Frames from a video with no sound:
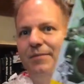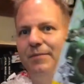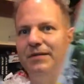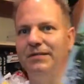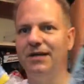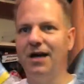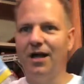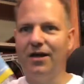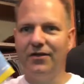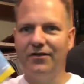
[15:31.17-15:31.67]

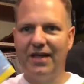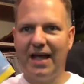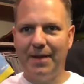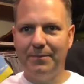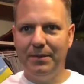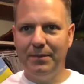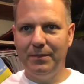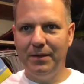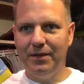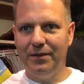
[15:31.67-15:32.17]
McDonald's
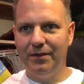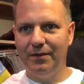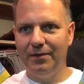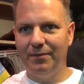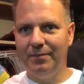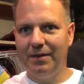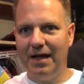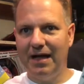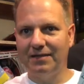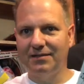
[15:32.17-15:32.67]
Happy
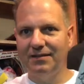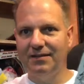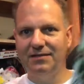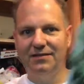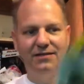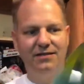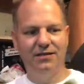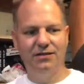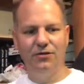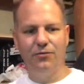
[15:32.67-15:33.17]
Meal
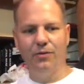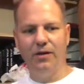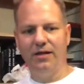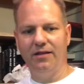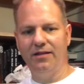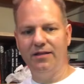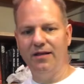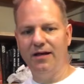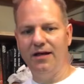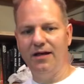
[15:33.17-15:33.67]
boxes
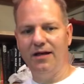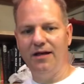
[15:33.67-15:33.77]
with,